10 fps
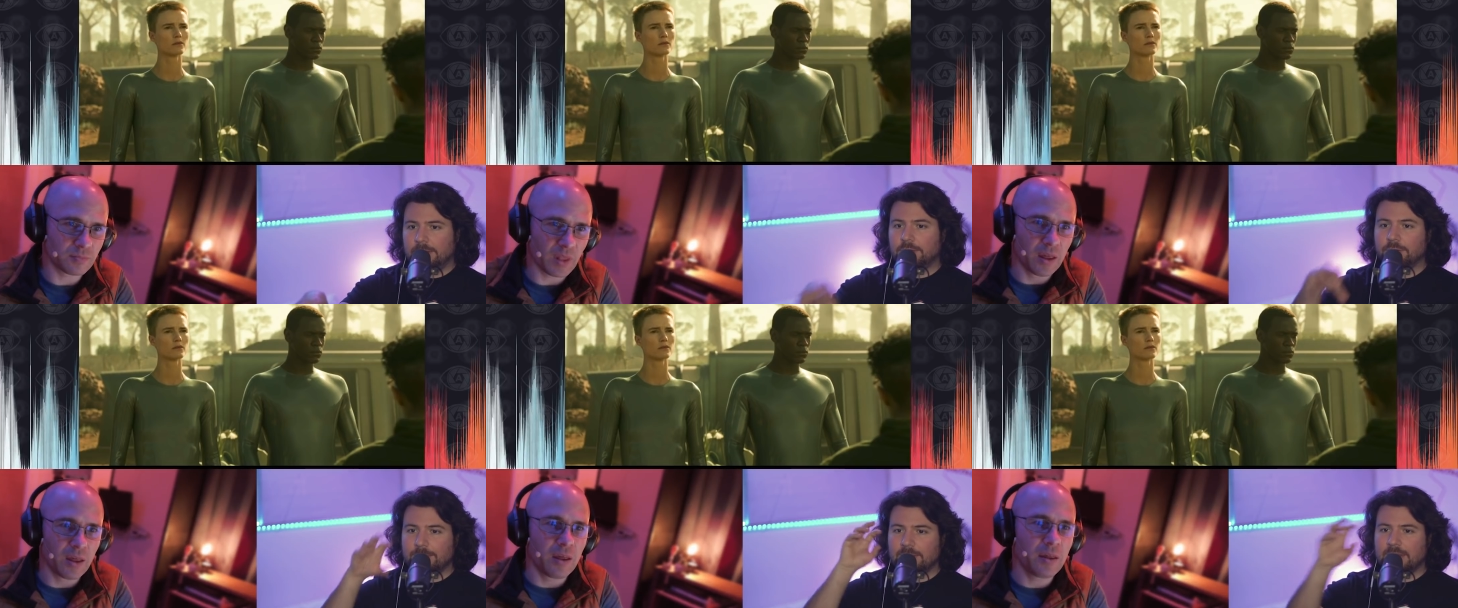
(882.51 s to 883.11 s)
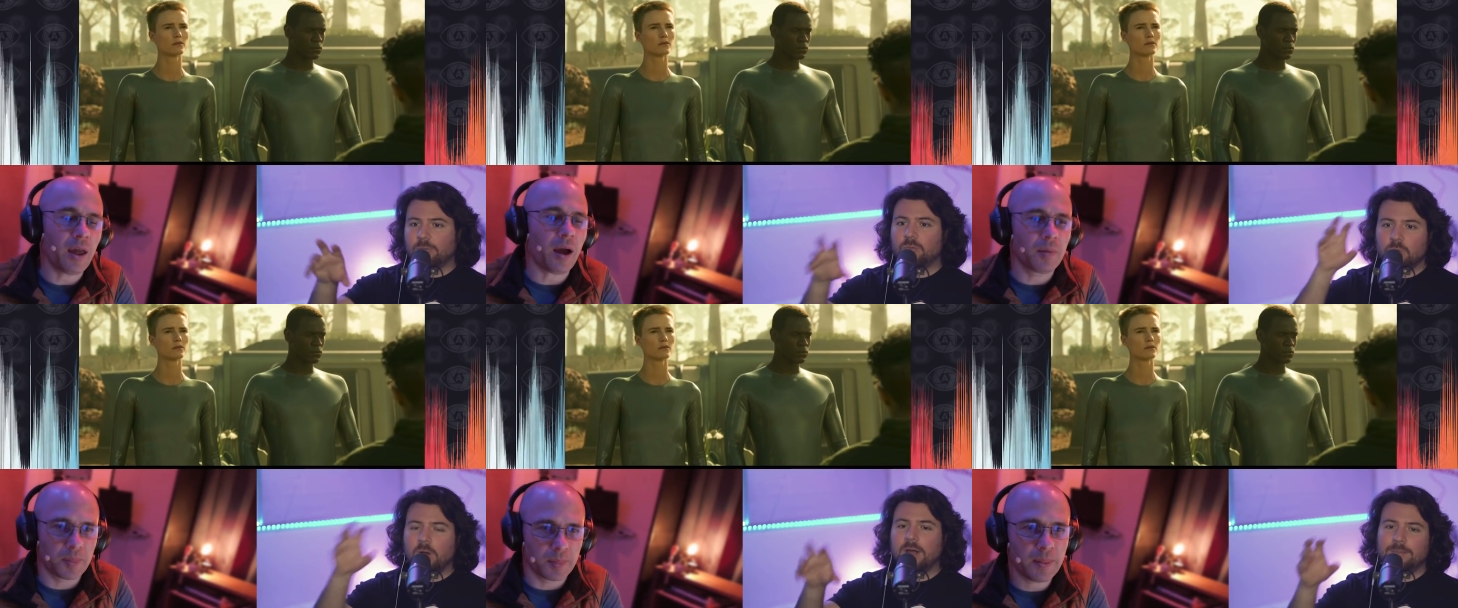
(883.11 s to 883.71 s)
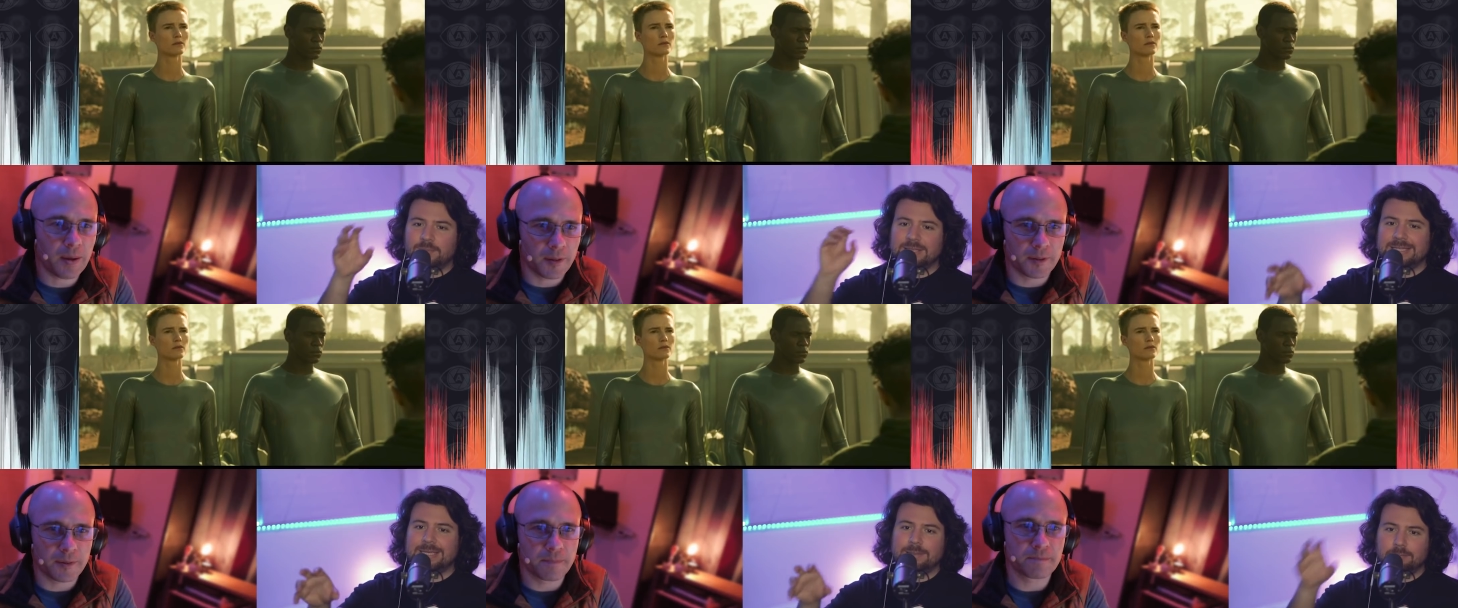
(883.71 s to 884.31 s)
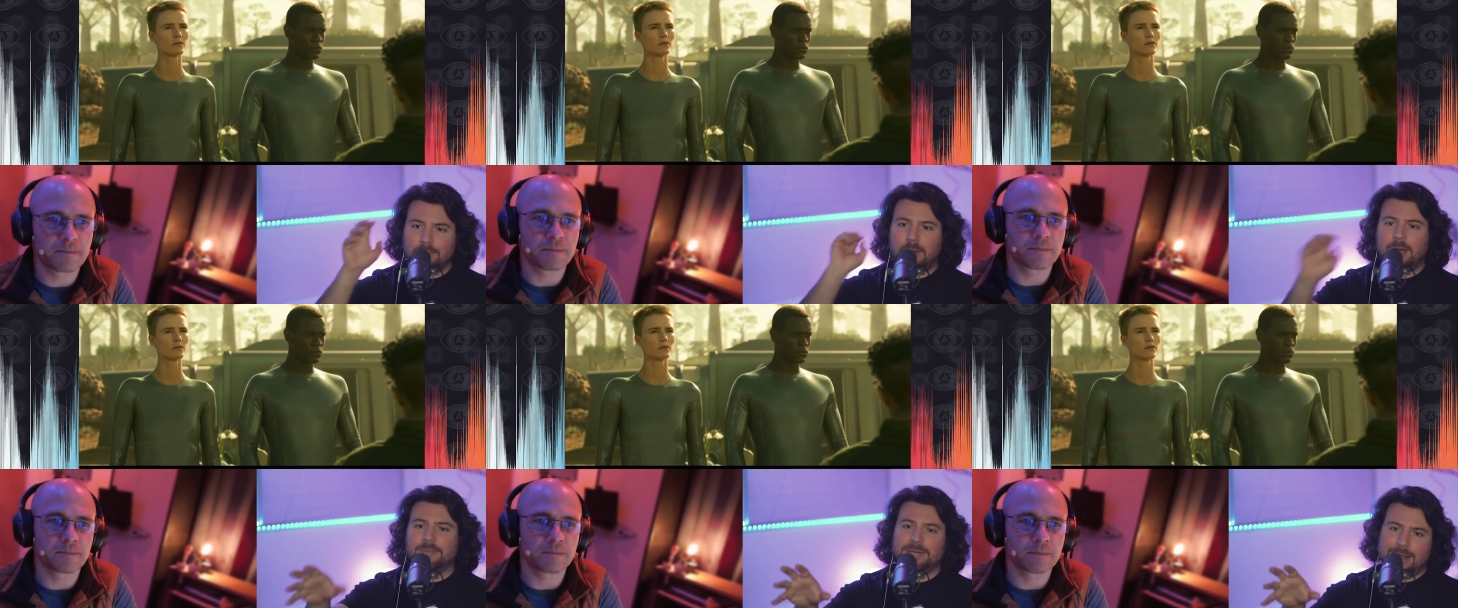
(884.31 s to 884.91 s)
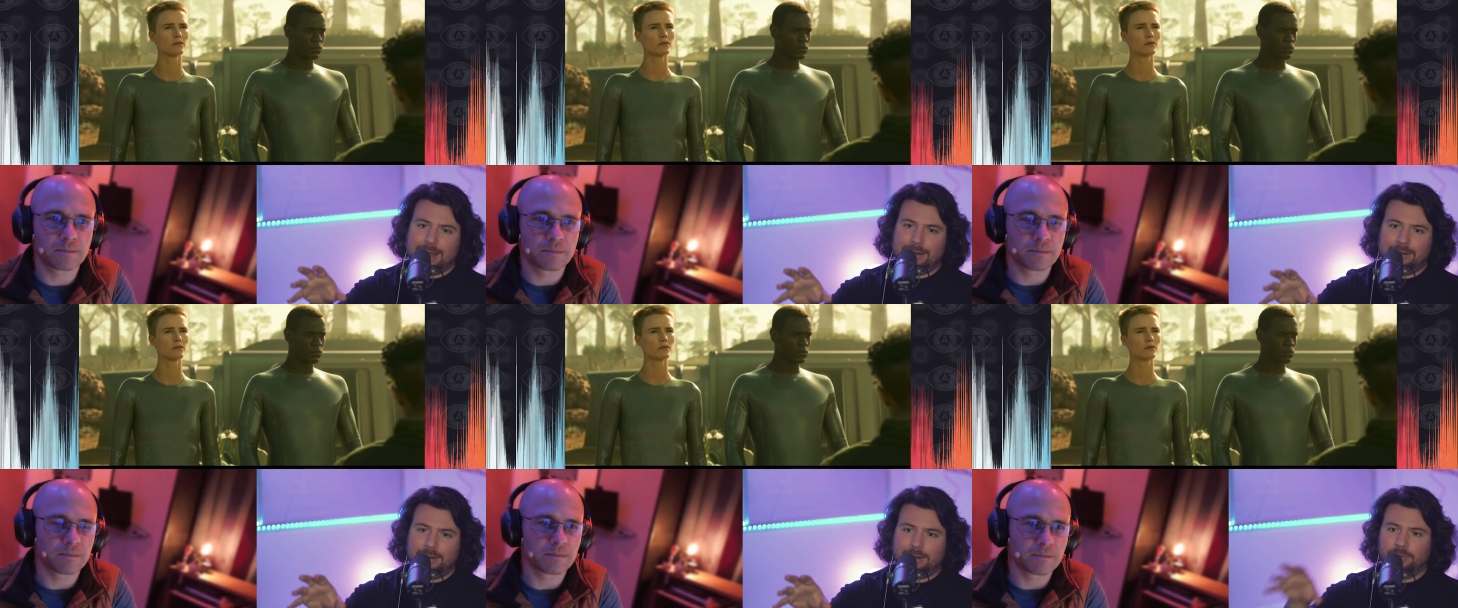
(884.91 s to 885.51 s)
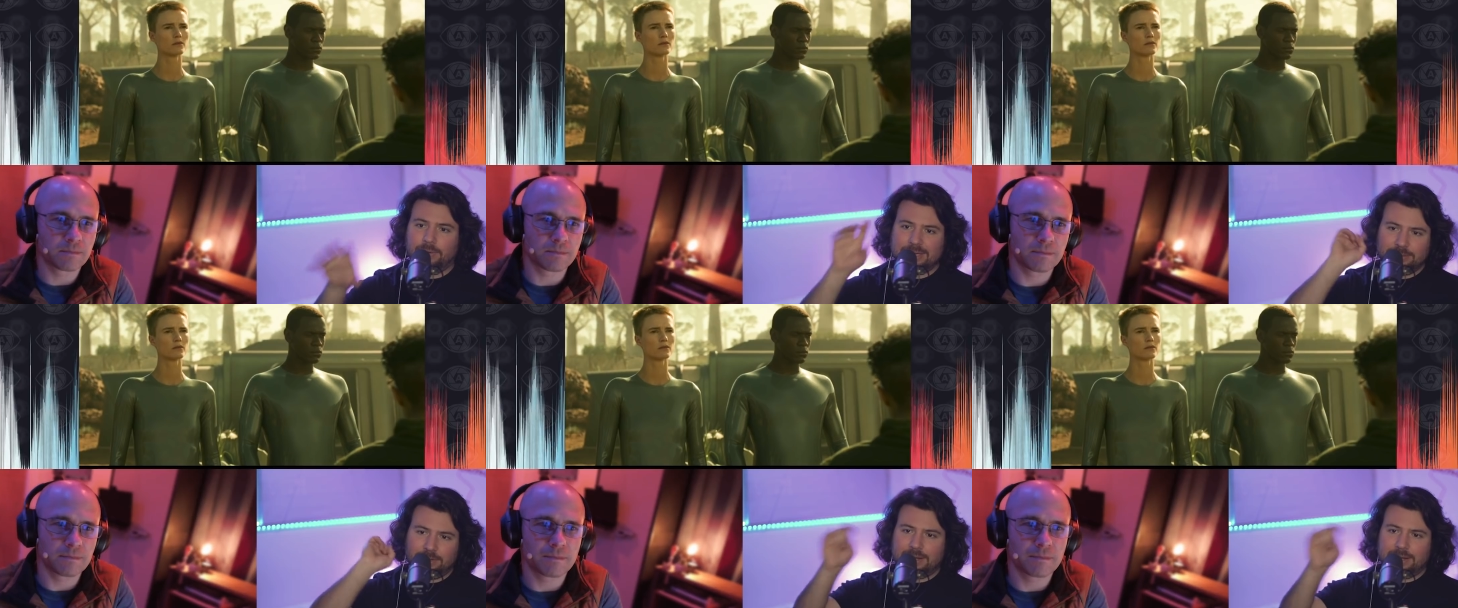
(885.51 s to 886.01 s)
Speaker 1: You know what I mean? Like yeah. we want to yeah. be team mom and dad like crazy.